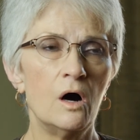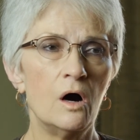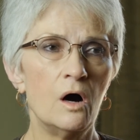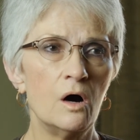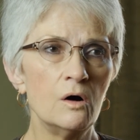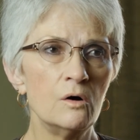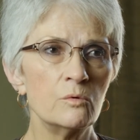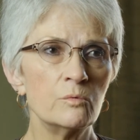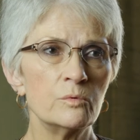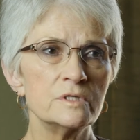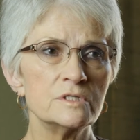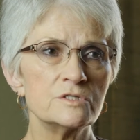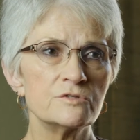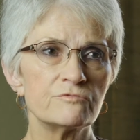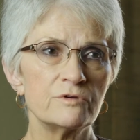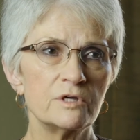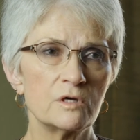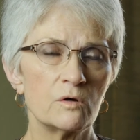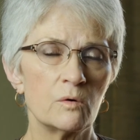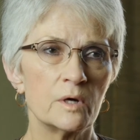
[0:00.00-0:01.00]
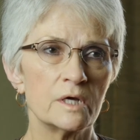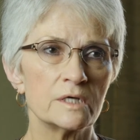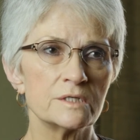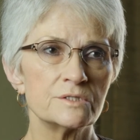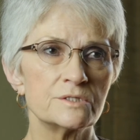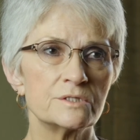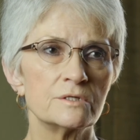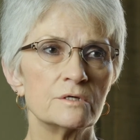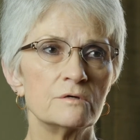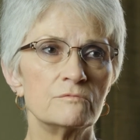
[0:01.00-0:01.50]
always
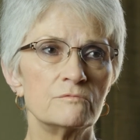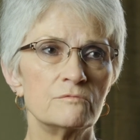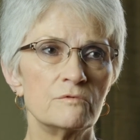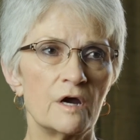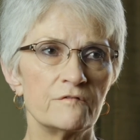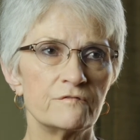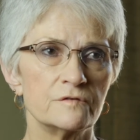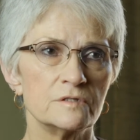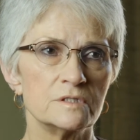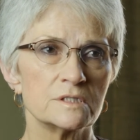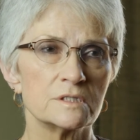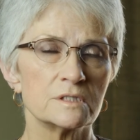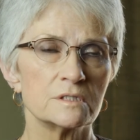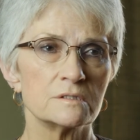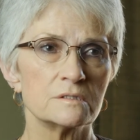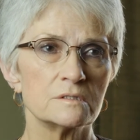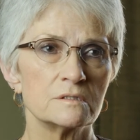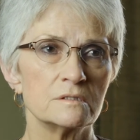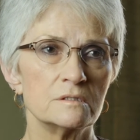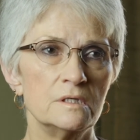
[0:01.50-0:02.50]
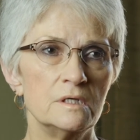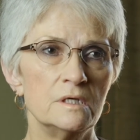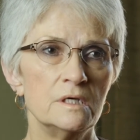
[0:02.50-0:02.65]
request references.